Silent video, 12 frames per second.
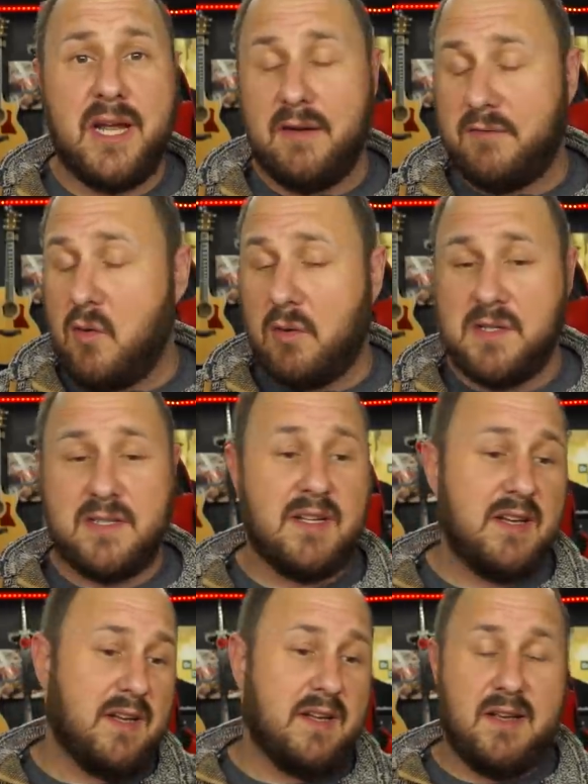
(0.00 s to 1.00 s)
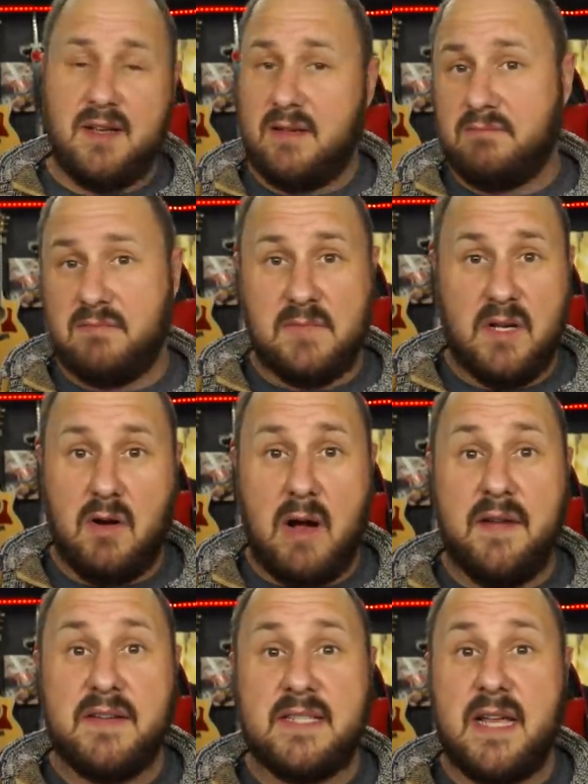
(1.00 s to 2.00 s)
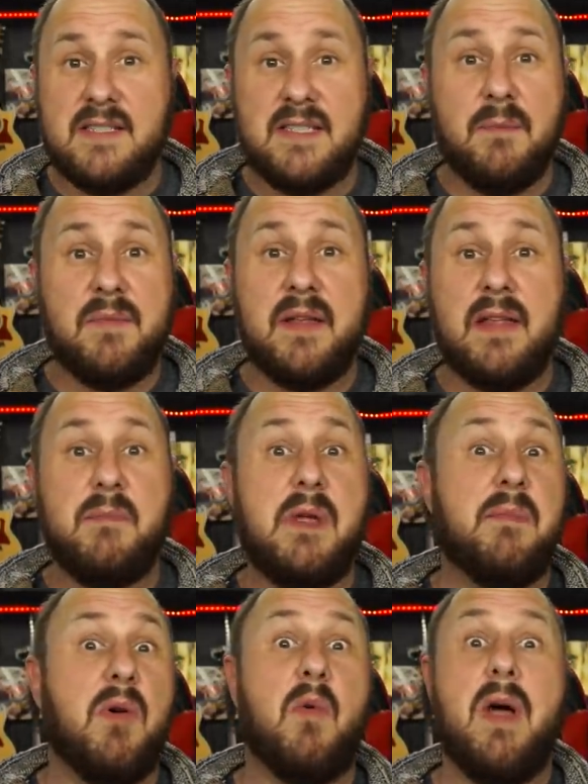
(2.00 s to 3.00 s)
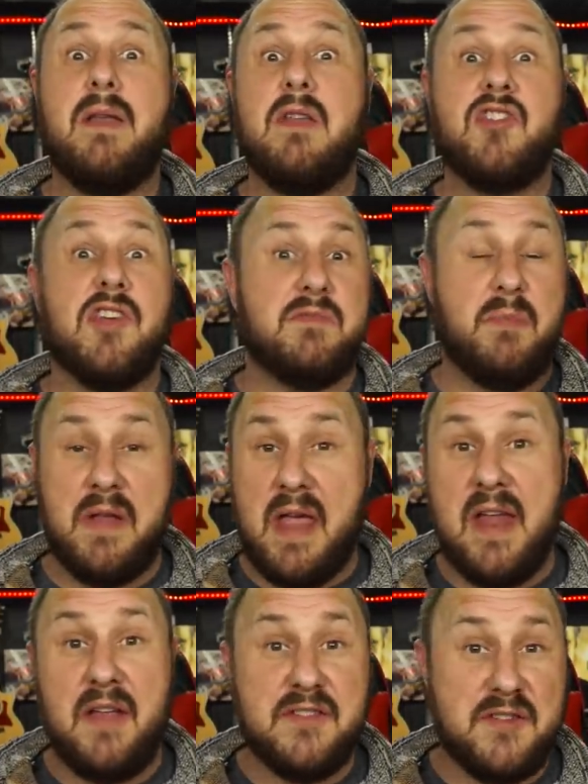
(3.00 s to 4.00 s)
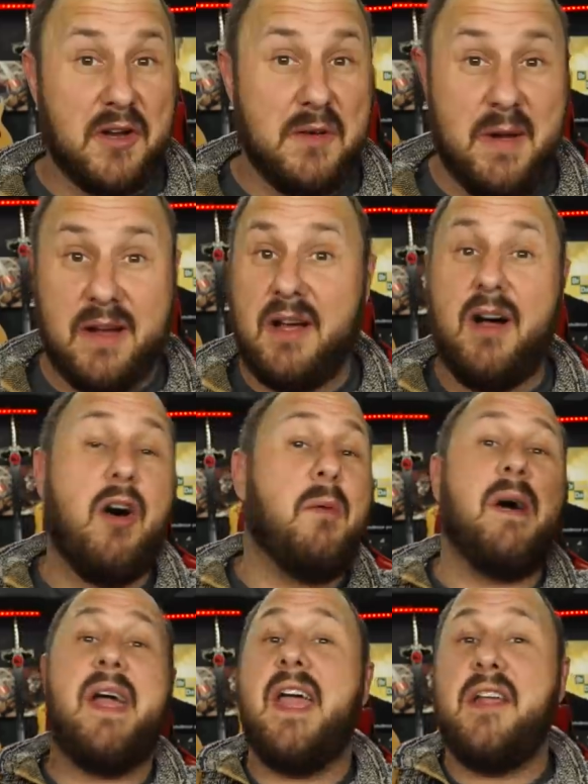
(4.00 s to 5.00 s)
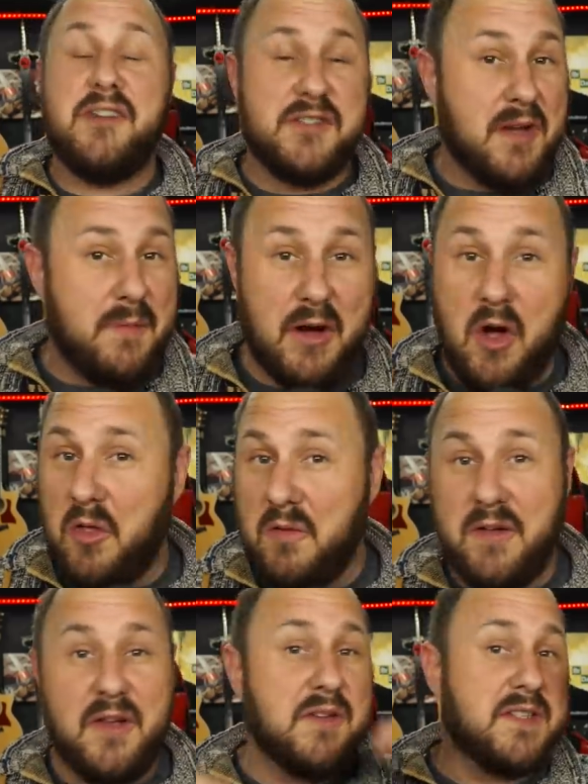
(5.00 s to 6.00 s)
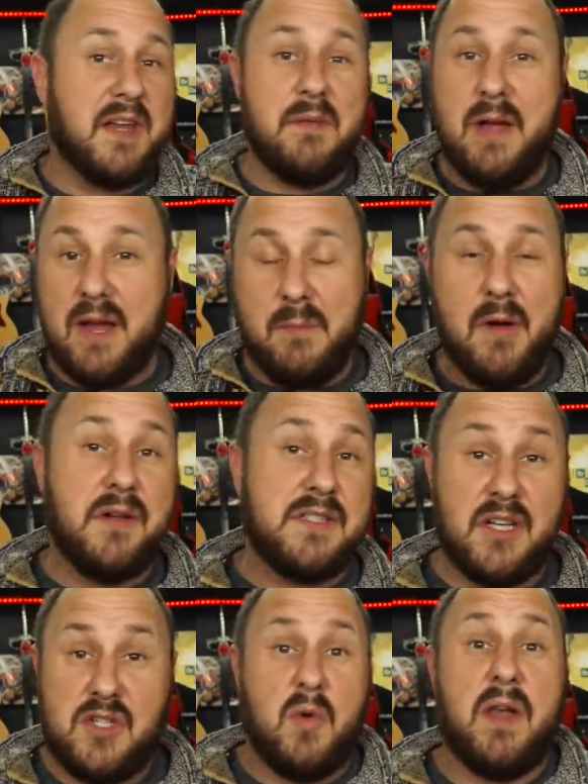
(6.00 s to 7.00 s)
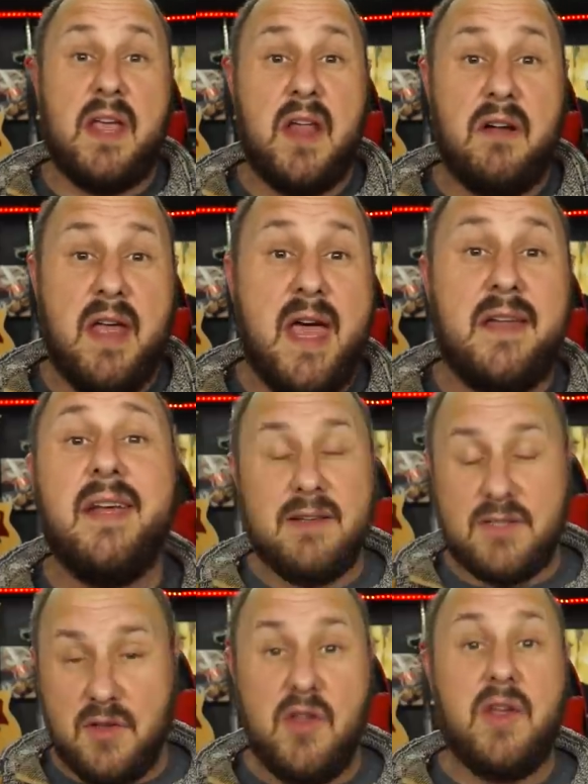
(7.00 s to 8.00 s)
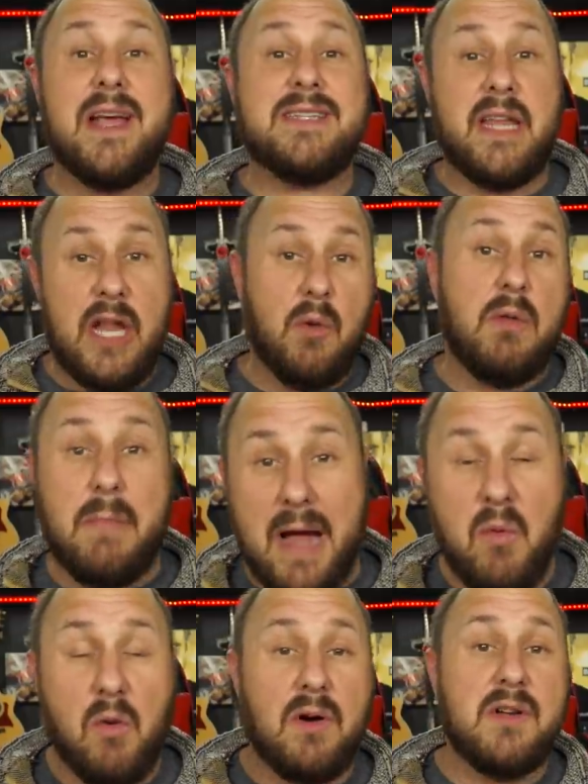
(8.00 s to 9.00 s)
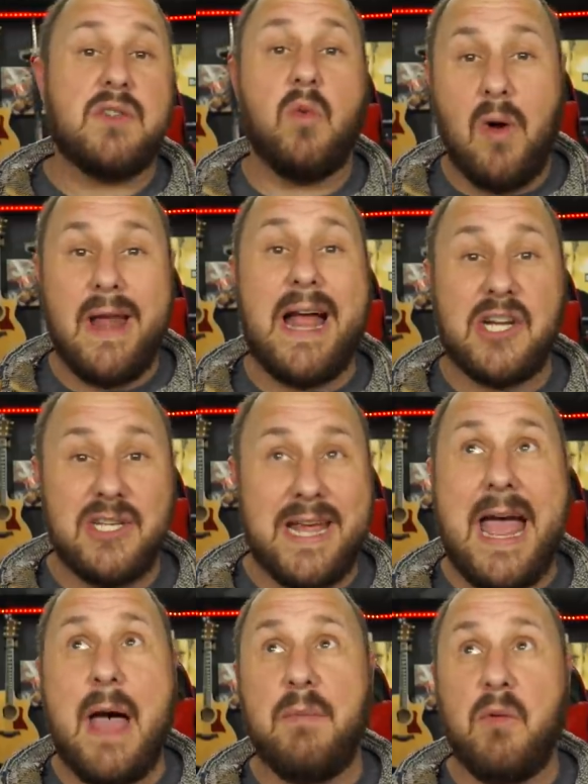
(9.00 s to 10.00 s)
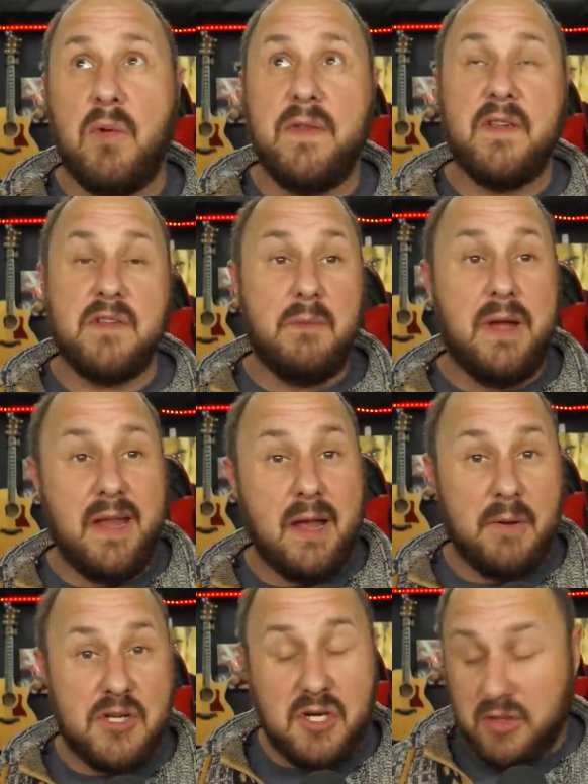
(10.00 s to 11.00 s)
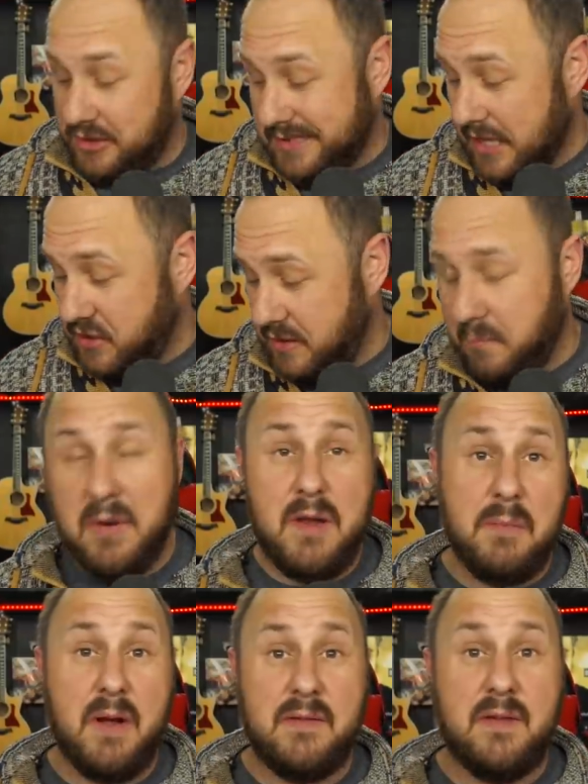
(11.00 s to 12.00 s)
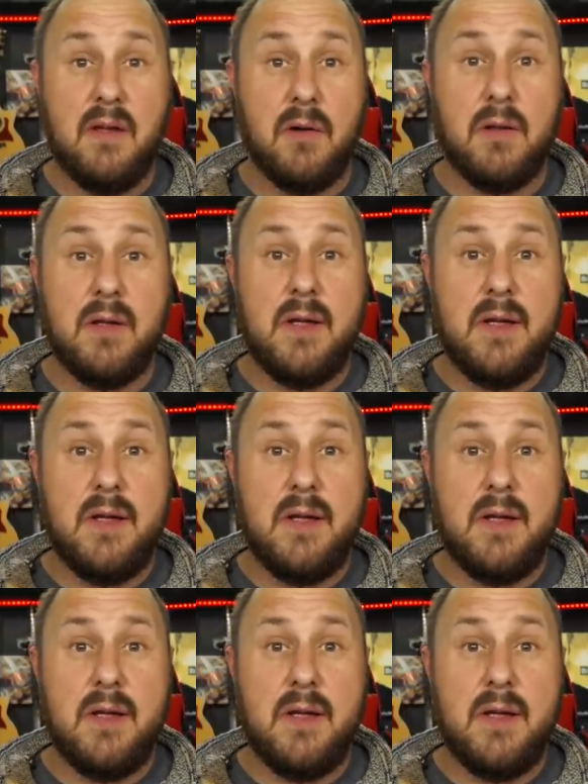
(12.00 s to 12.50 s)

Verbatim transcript: And of course, you know, I said something that people went just bananas. They're going to make all my haters going to make all the videos they can make about it. So I just want to get out ahead so that you guys can hear with my words what actually happened with this meeting at my church. It's actually a pretty big deal.